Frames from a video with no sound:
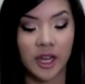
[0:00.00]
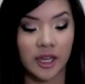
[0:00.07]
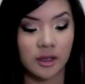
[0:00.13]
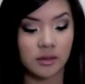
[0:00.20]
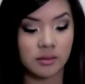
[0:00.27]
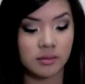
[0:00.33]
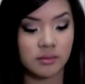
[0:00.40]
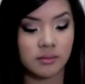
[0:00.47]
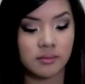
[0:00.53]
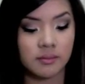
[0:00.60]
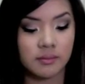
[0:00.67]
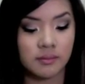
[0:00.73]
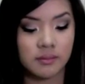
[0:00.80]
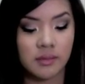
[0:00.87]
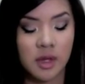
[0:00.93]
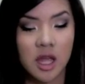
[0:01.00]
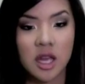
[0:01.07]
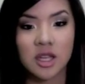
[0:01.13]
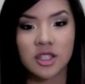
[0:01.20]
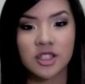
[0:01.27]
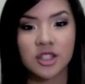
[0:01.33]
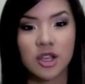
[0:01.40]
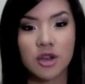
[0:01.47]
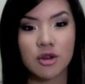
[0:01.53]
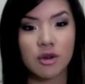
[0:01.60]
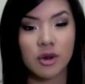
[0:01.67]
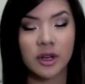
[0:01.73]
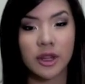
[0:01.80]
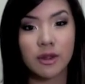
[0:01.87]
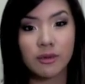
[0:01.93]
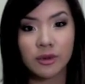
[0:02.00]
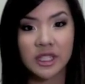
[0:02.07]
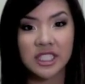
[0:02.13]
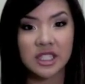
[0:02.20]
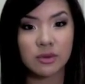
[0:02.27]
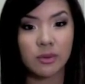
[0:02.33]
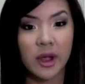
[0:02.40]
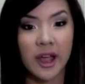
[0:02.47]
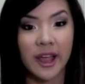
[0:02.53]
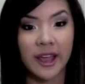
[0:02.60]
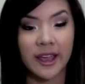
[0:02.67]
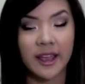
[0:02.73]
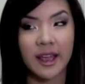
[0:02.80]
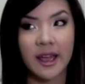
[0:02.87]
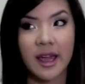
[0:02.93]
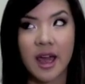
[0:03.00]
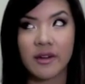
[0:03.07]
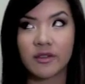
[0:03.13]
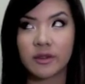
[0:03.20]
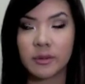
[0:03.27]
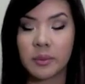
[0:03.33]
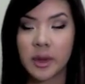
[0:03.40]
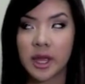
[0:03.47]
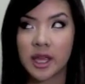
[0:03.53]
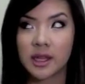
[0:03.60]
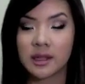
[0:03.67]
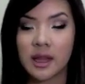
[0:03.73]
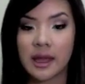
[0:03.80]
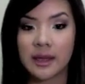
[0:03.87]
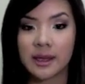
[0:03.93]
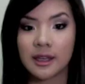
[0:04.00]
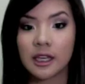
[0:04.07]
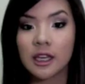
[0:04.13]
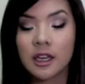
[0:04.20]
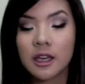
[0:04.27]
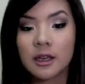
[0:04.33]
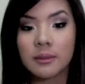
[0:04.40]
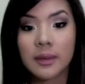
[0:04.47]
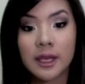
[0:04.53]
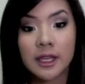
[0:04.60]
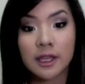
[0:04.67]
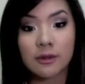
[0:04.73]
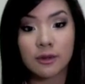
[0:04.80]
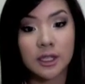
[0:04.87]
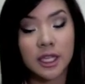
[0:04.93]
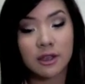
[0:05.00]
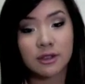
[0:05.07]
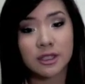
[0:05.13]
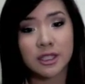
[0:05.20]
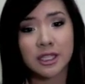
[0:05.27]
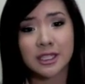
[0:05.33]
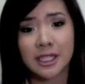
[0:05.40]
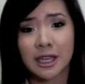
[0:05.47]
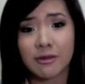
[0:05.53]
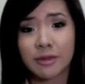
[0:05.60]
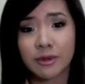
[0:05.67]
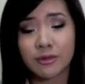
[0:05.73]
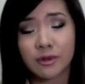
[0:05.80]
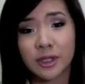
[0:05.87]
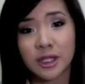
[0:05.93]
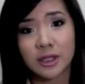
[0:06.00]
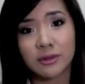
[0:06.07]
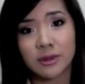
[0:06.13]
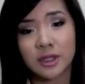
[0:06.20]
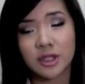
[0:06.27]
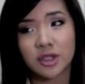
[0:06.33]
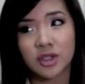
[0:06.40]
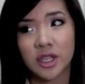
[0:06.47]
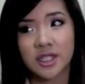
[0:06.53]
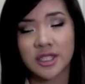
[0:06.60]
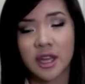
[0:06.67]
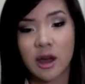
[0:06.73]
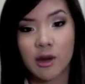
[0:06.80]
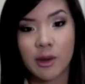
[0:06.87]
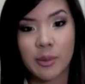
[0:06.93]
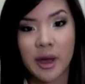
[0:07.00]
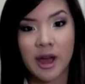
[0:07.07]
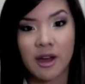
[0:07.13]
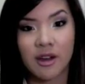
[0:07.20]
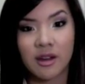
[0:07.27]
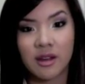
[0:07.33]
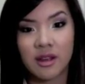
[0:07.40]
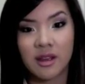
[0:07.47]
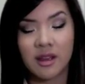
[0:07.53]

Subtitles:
Okay. So another reason why I haven't been like making videos is because like I've been really, really stressed out about,